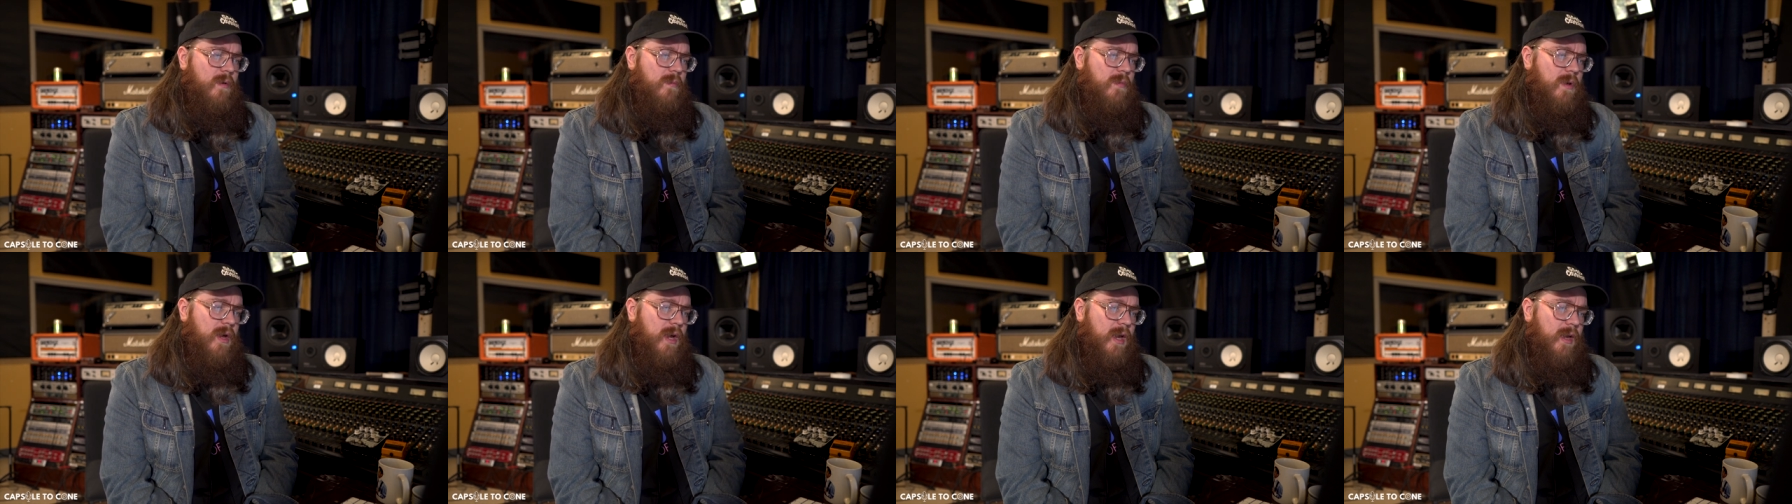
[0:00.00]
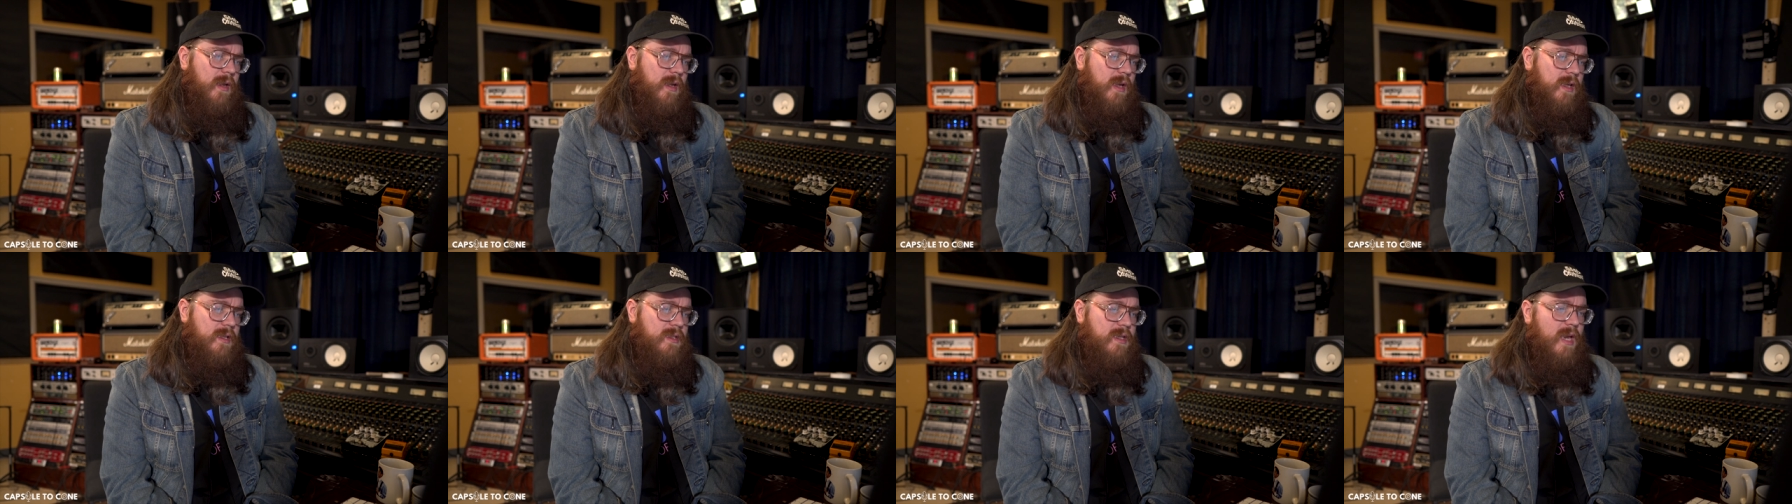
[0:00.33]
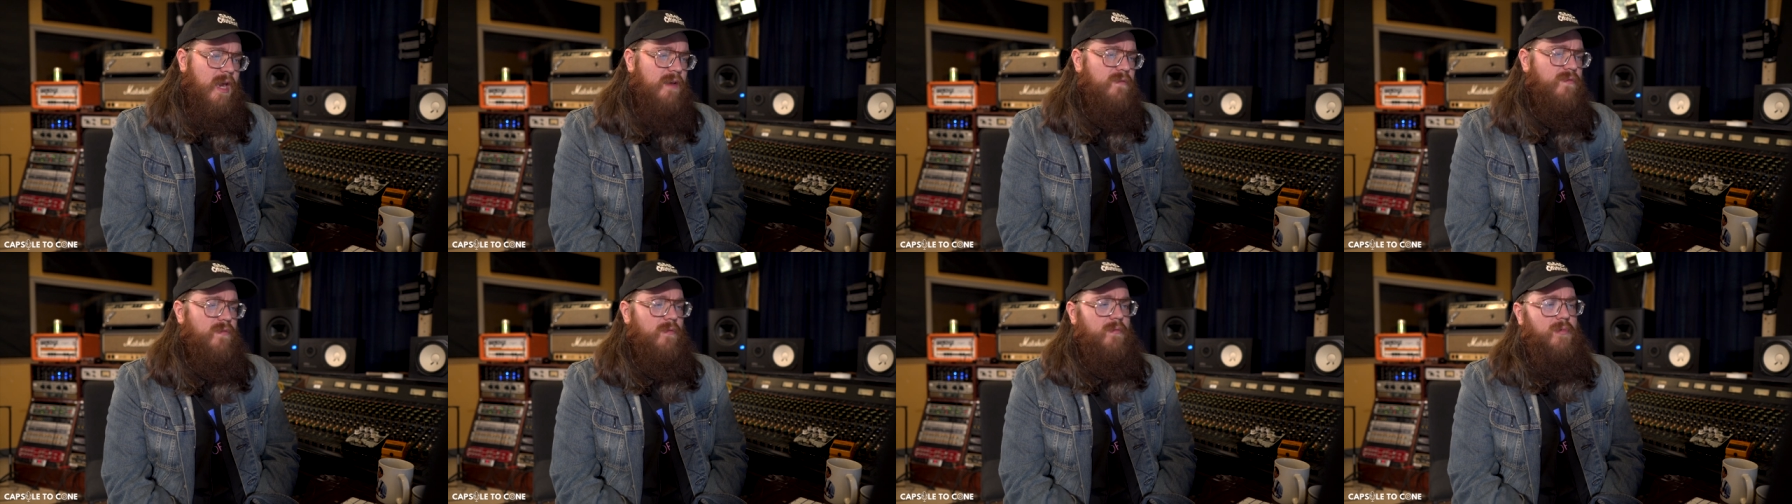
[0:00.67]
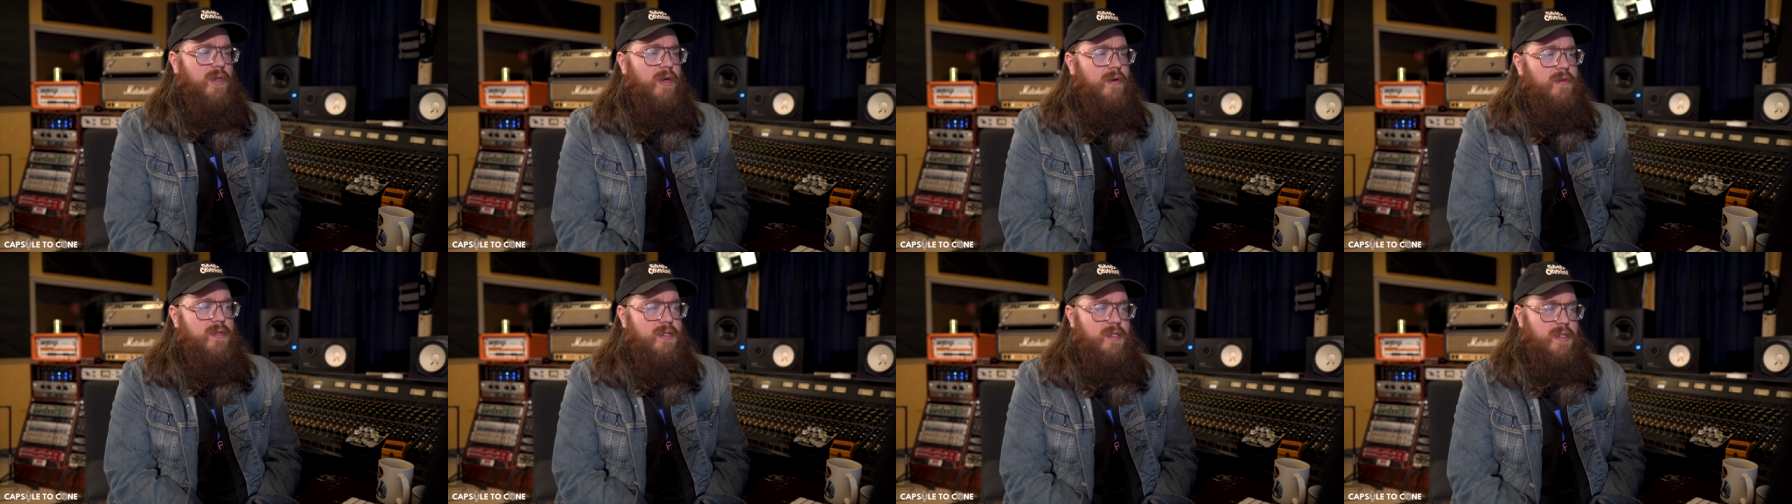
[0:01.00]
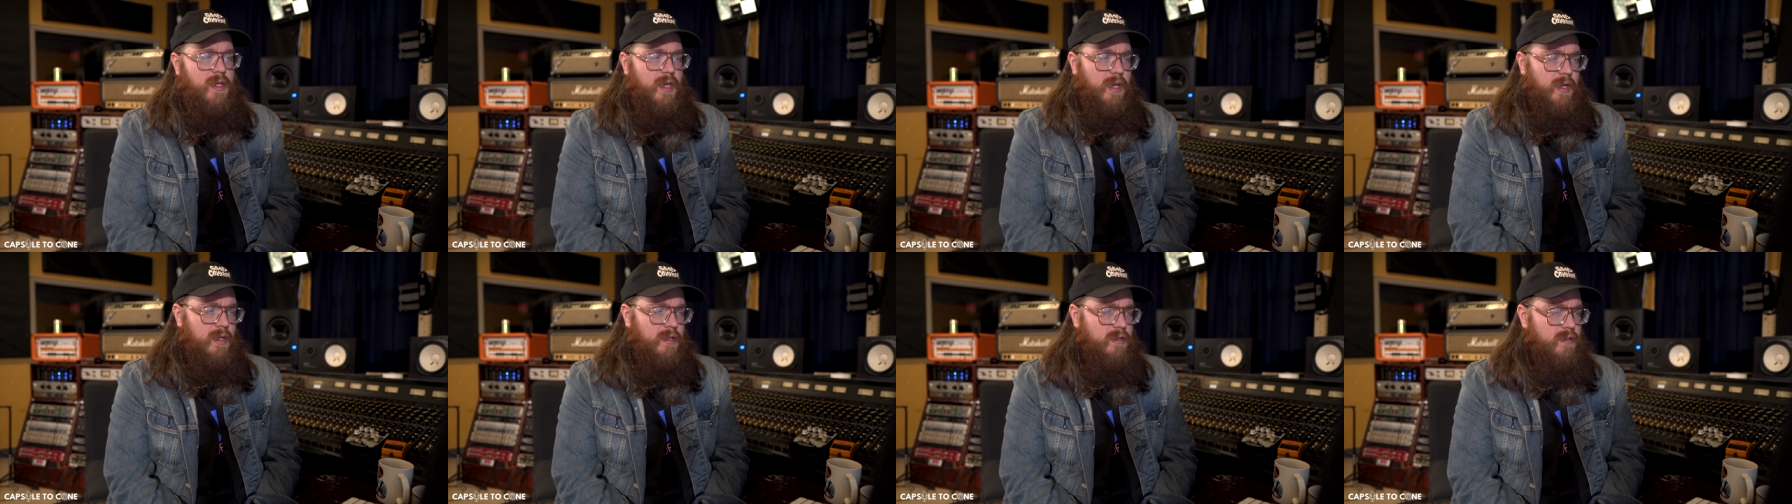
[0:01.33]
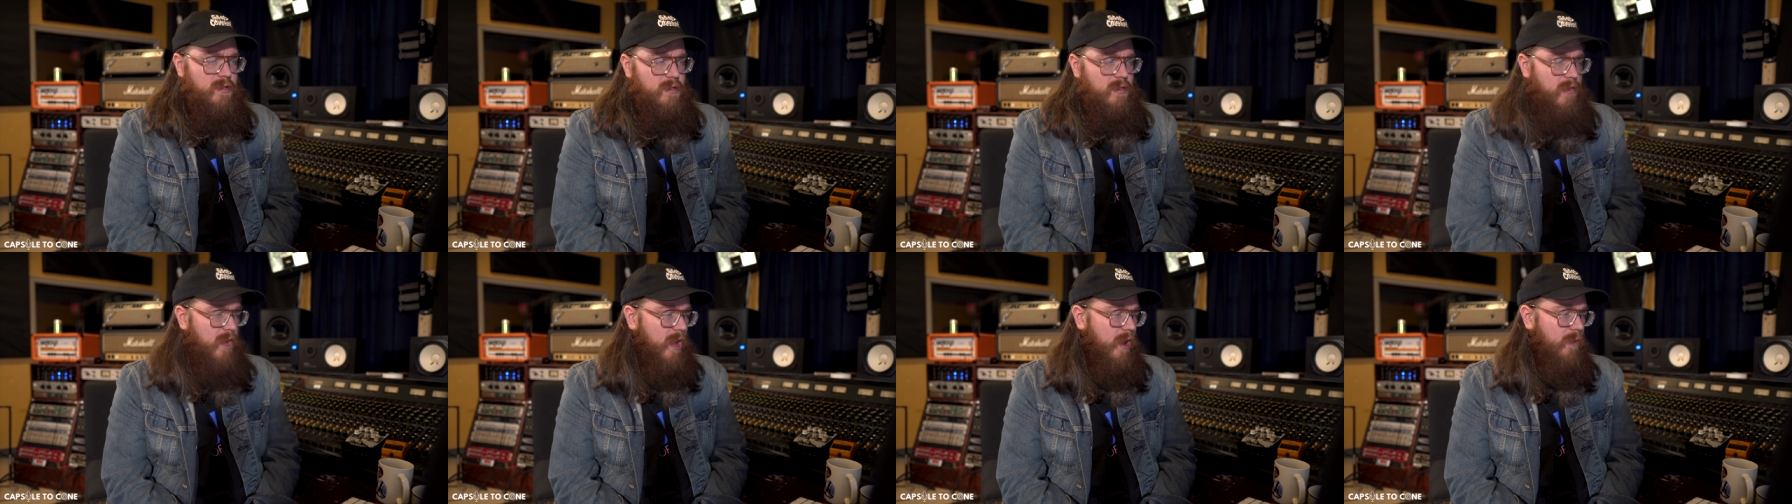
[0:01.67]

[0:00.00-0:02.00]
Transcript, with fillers: But aside from those things,